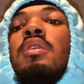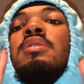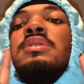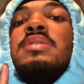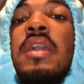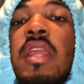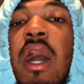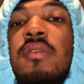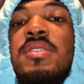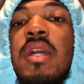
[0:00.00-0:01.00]
The skinny
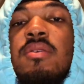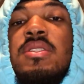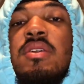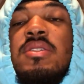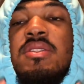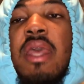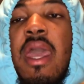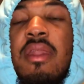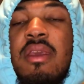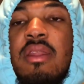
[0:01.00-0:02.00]
officer that was still
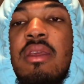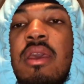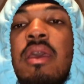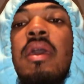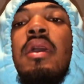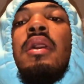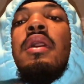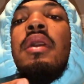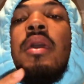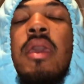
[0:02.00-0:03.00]
standing,
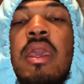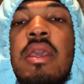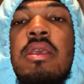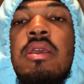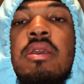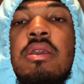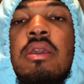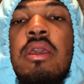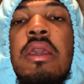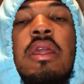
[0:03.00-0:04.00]
he
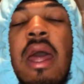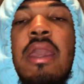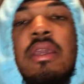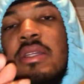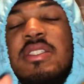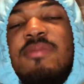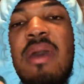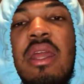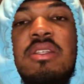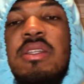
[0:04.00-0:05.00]
like gets his
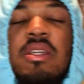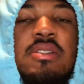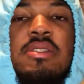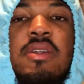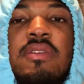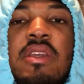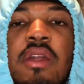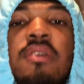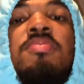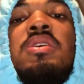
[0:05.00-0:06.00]
balance, he gets himself
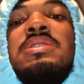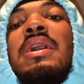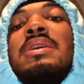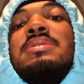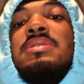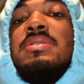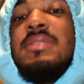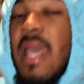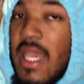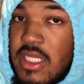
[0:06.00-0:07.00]
together, pulls out his
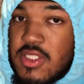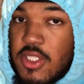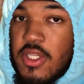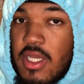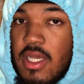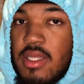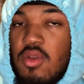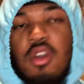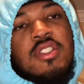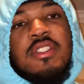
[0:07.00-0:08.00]
taser gun
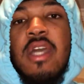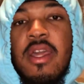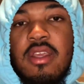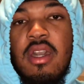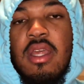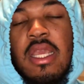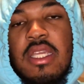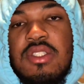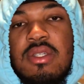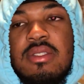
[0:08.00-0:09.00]
or stun gun, I
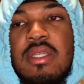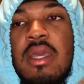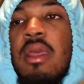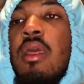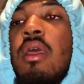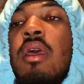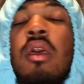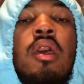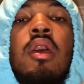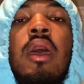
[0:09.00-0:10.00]
guess you can say,
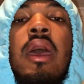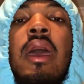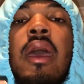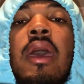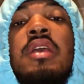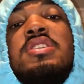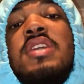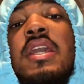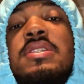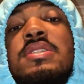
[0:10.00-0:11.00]

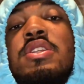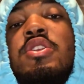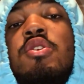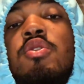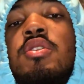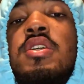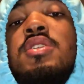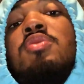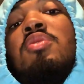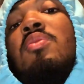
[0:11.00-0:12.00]
chases the dude to
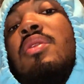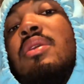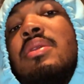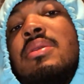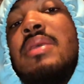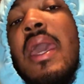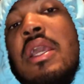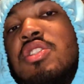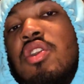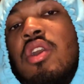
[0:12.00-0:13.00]
shoot him with the
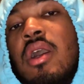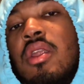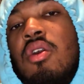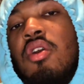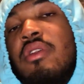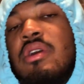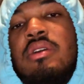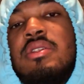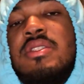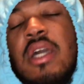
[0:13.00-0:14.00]
taser gun or
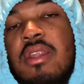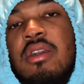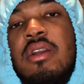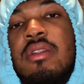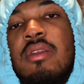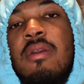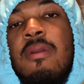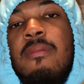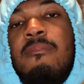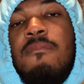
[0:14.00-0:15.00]
the stun gun,
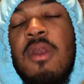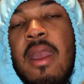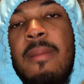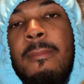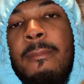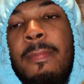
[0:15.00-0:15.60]
right?